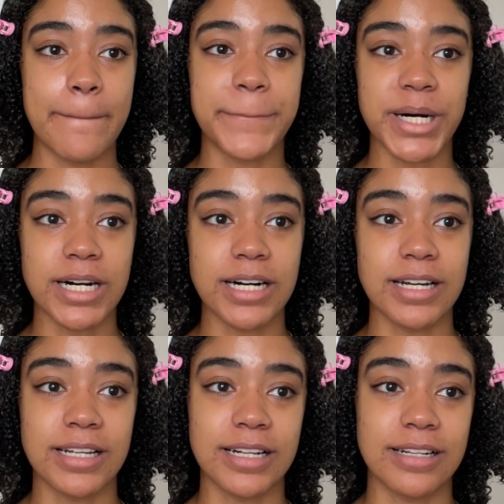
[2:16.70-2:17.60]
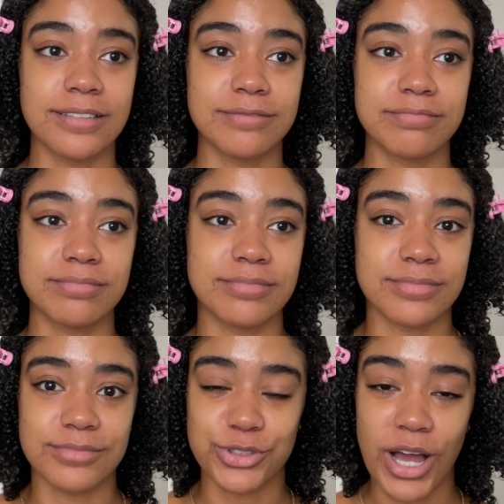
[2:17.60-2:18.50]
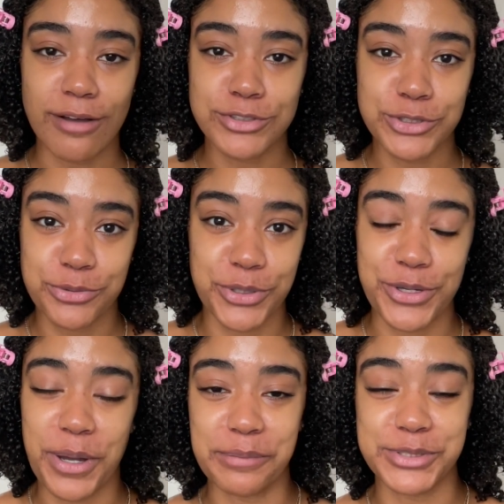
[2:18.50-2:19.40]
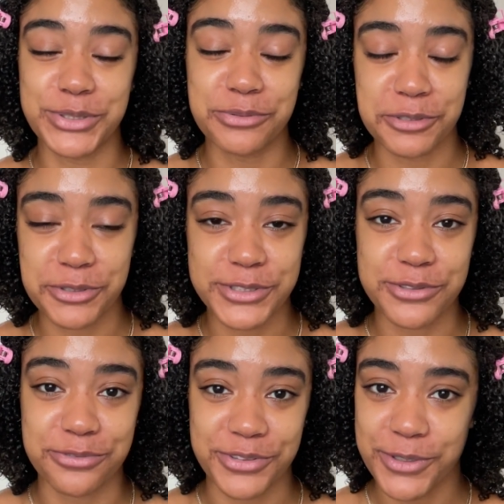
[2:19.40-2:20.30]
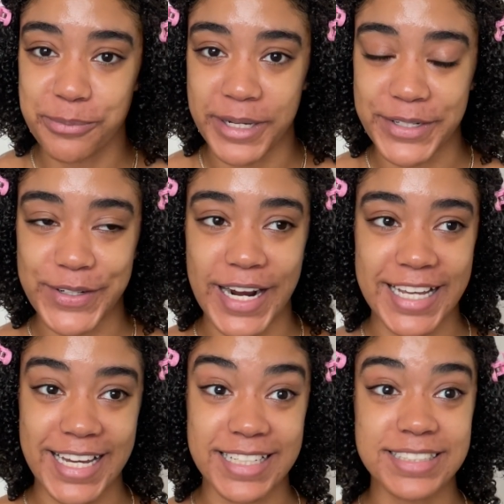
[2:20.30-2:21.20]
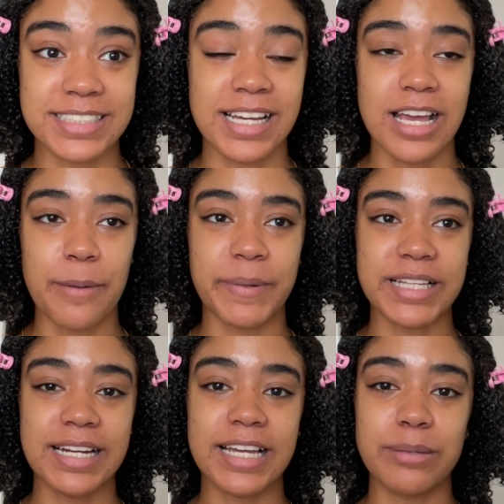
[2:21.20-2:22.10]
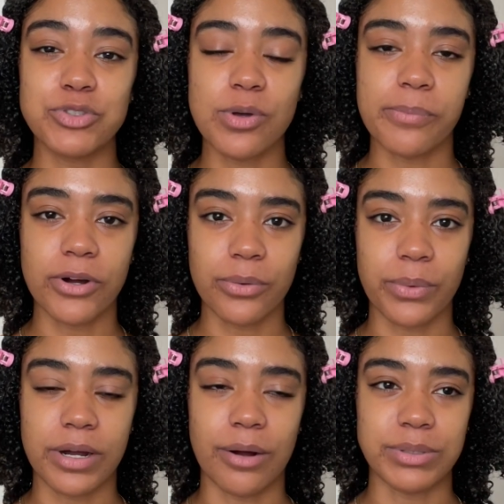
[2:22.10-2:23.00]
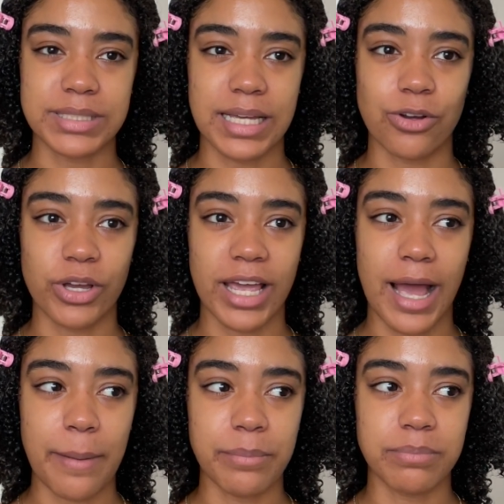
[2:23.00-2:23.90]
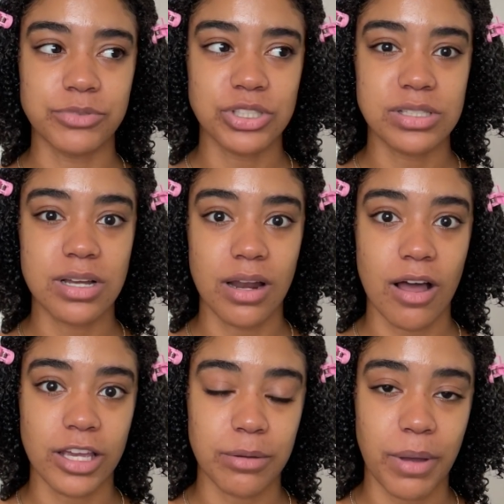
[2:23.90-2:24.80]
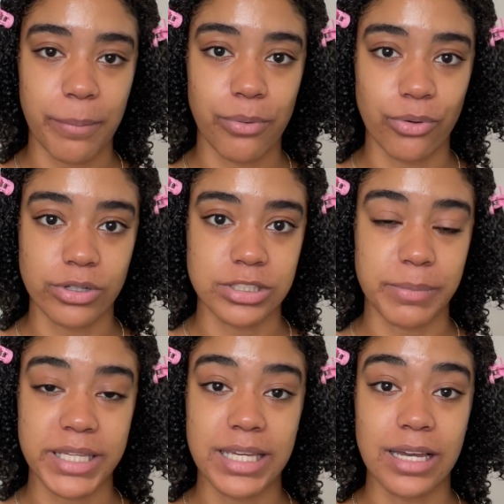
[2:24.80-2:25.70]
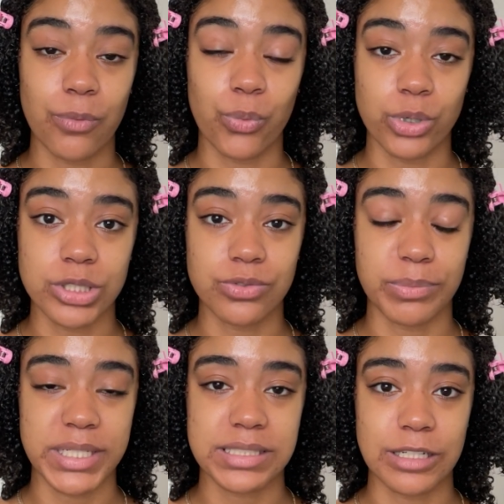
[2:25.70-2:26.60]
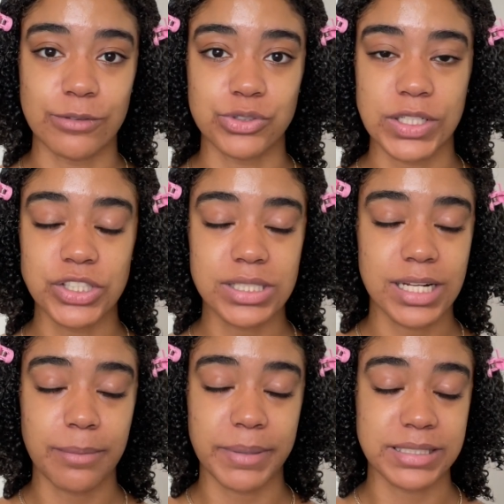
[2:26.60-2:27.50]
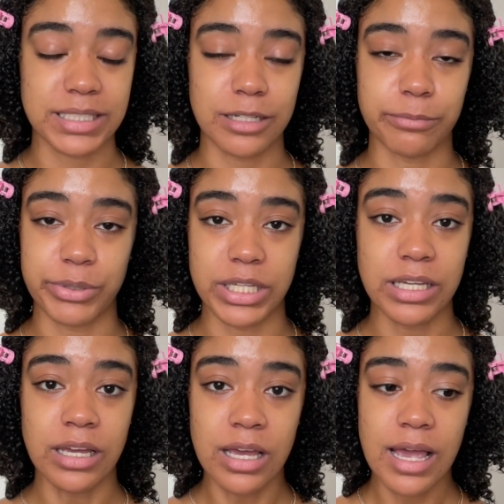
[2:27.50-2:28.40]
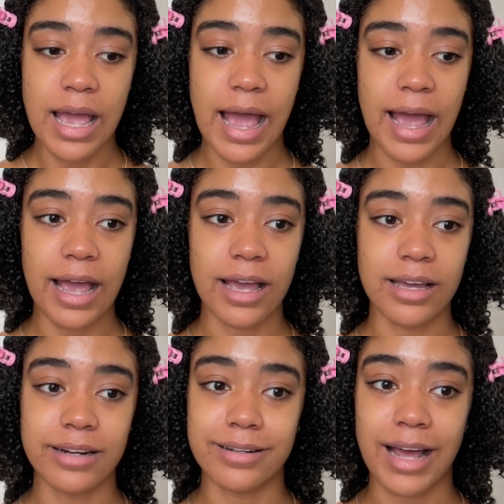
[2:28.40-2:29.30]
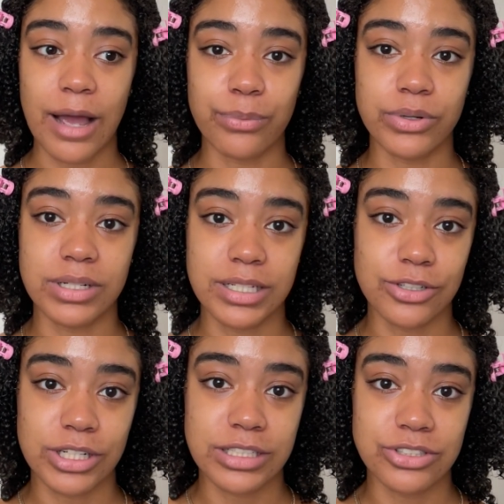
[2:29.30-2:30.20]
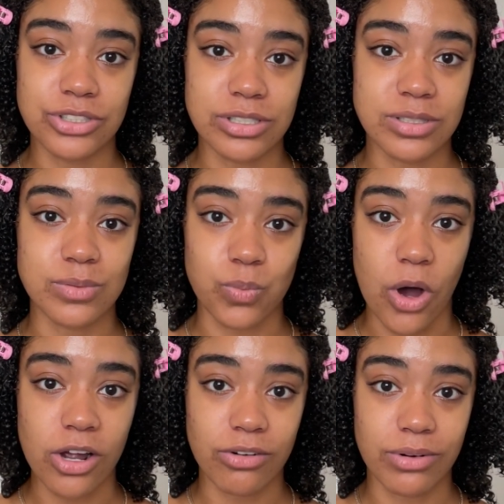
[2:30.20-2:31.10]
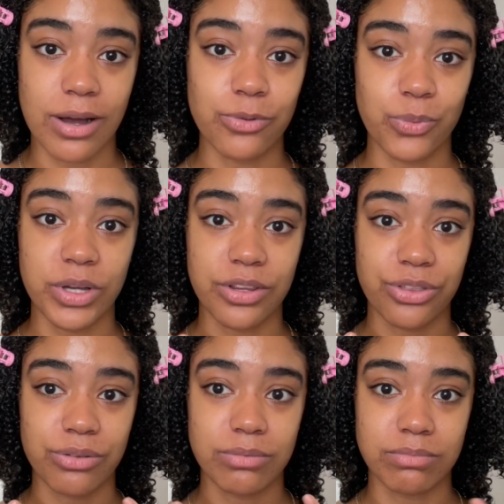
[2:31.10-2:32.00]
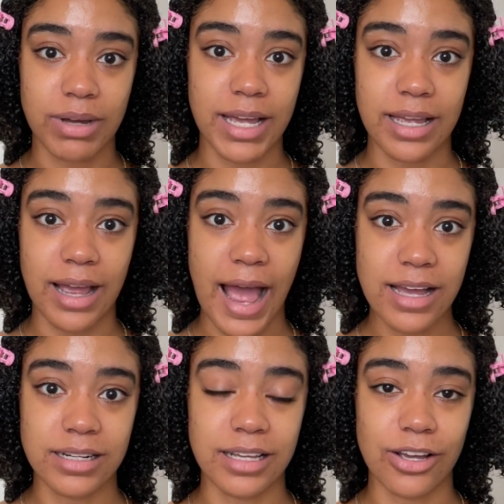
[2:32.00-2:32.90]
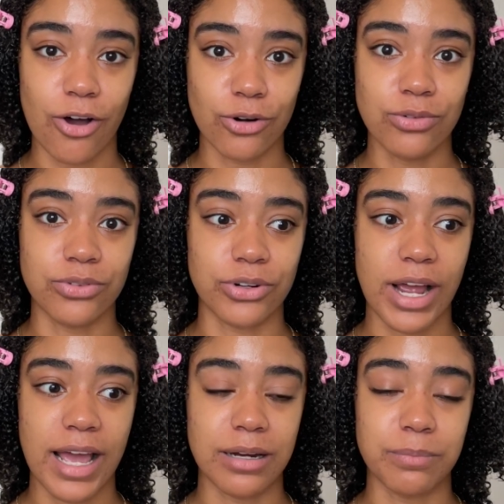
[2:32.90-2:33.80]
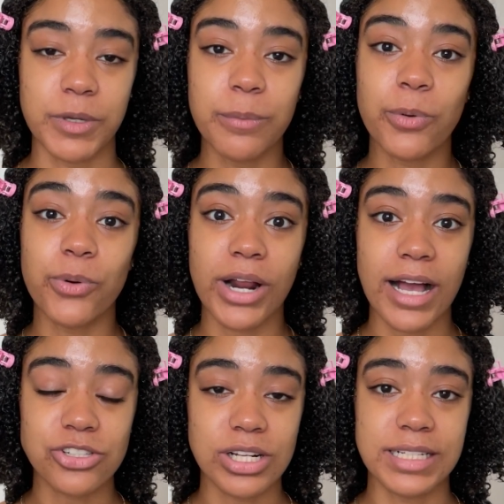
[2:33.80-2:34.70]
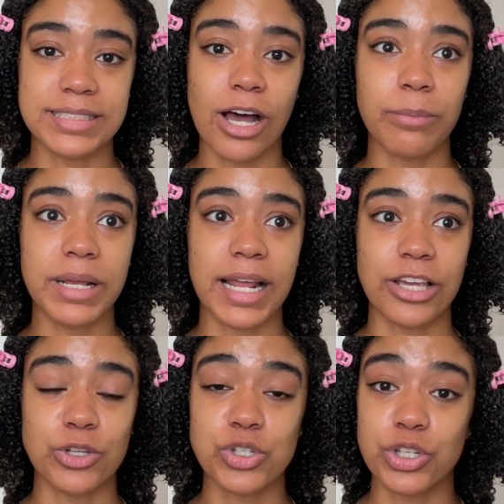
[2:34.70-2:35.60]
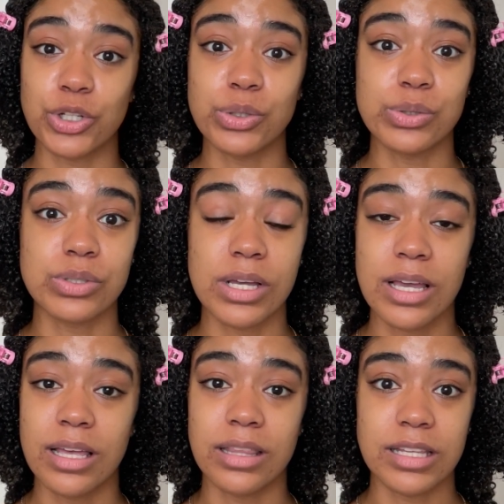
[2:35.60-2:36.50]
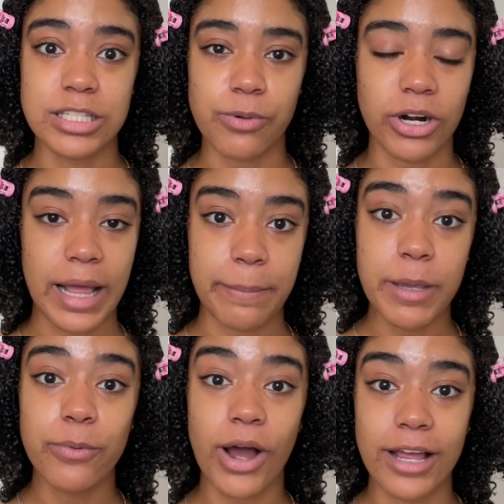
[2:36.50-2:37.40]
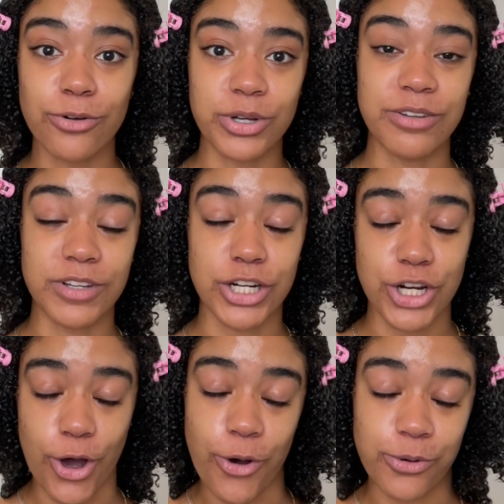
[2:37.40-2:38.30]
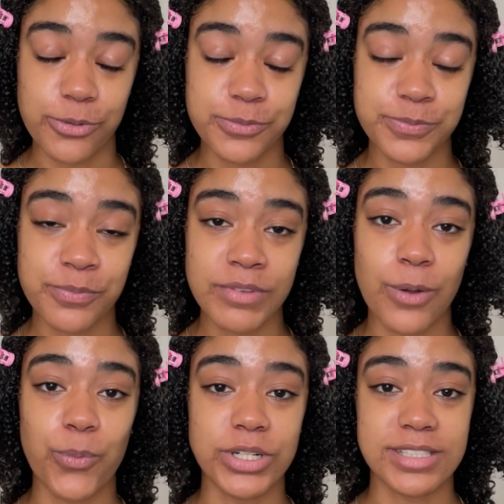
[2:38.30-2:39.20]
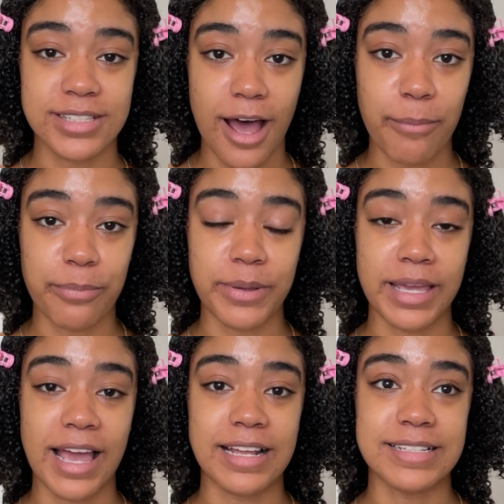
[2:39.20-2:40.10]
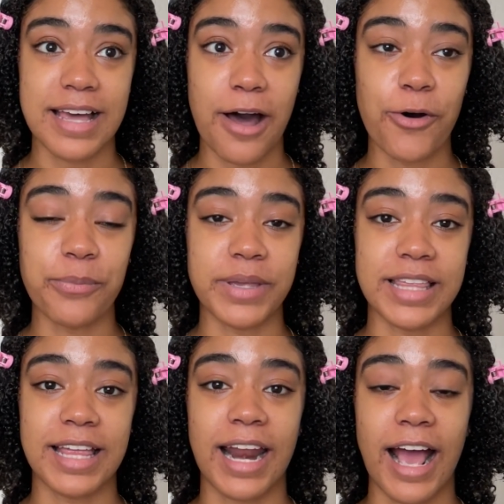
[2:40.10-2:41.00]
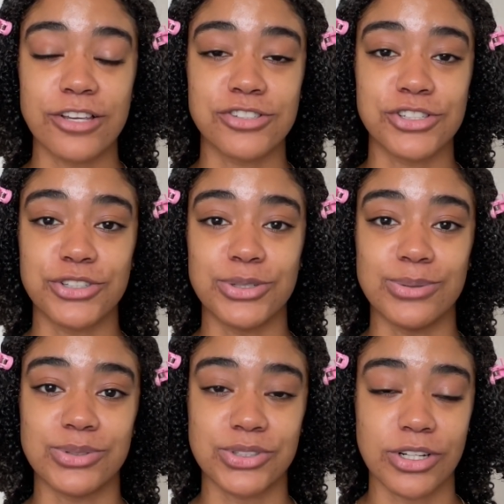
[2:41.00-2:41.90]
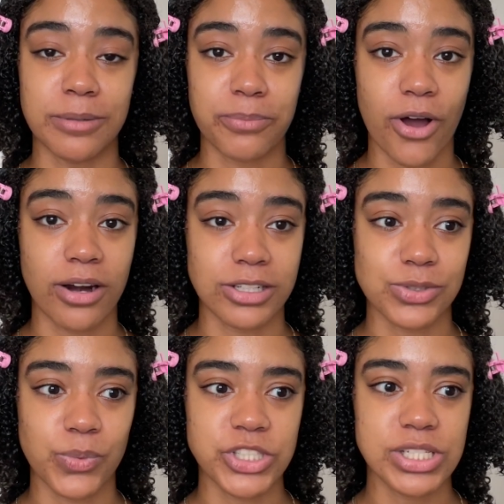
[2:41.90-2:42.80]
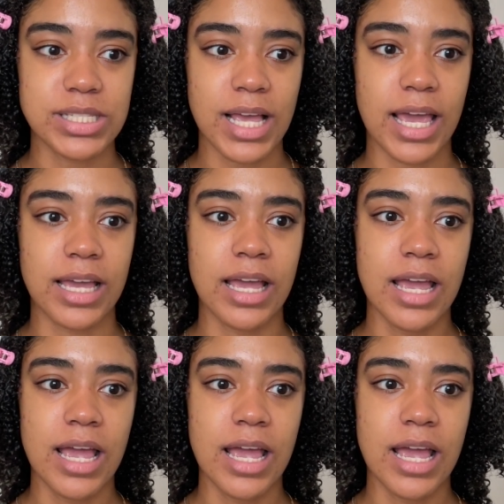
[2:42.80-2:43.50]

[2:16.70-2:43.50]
But you have to do what you have to do in order to feel better, I guess. But then it came to a point where I was like, okay, I'm just clogging my pores, making it worse for myself. So I just let my skin be, and I would literally just walk around with my acne all over, and people would actually tell me like, you should use these products. Like, people I don't even know would stop me and tell me that I should use certain products, which is like,